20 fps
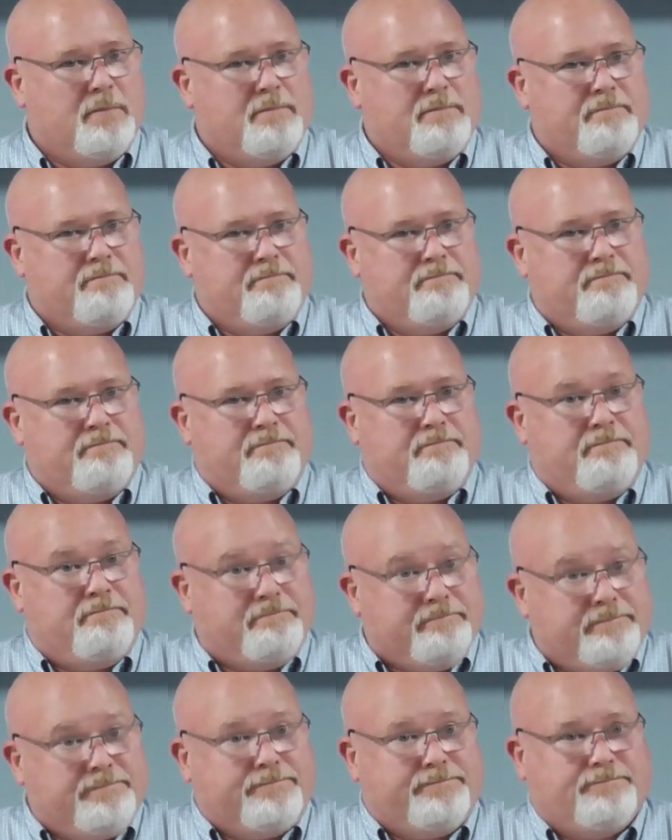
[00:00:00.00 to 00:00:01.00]

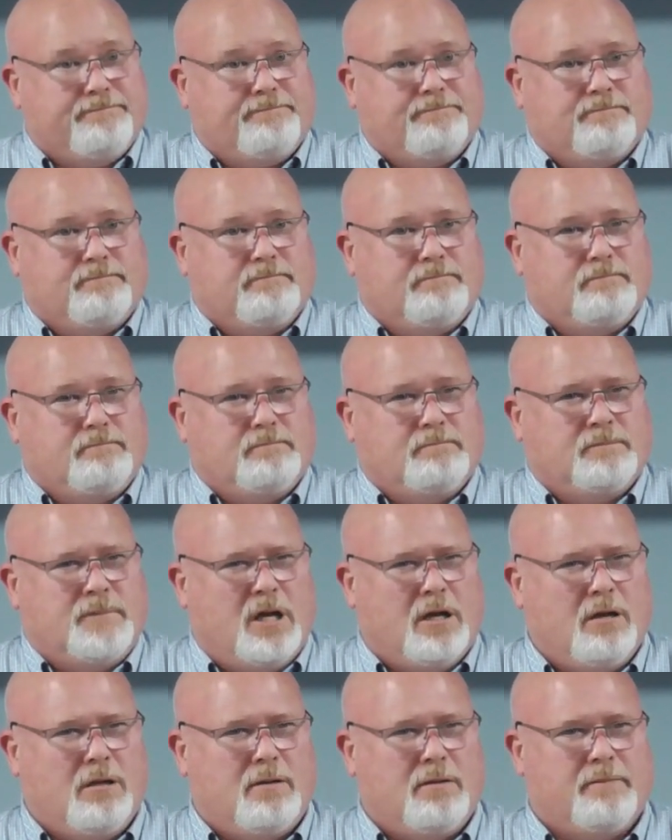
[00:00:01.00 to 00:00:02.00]

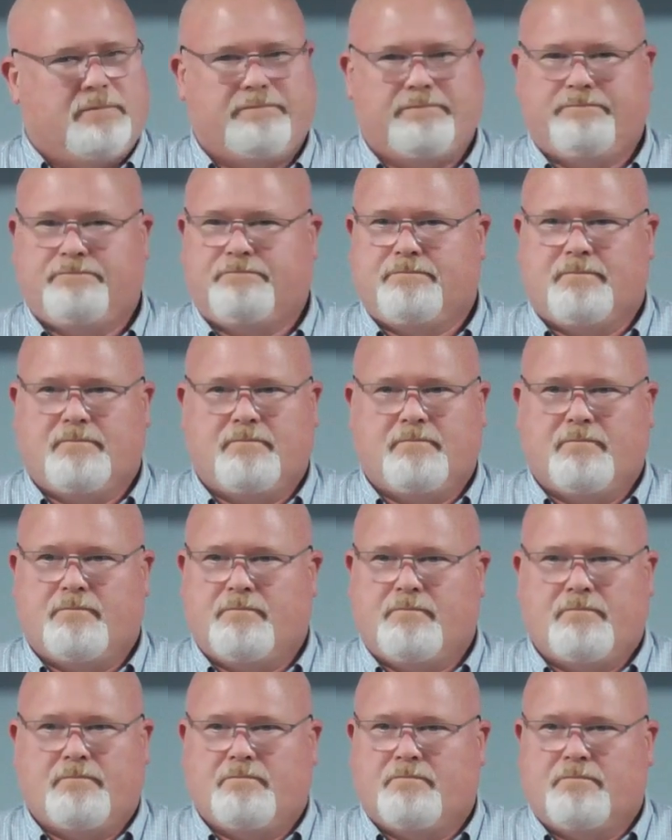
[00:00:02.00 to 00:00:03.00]

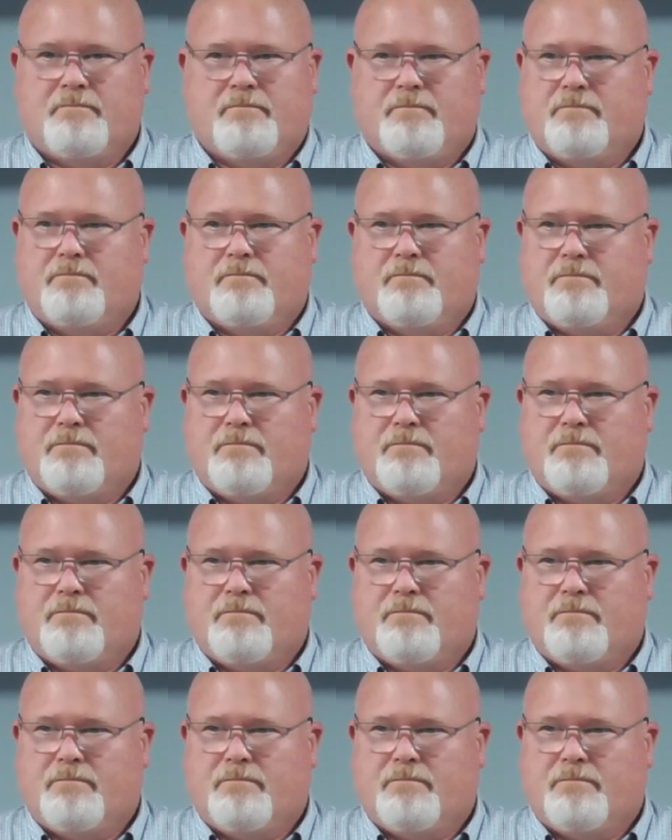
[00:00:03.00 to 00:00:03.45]
(silence)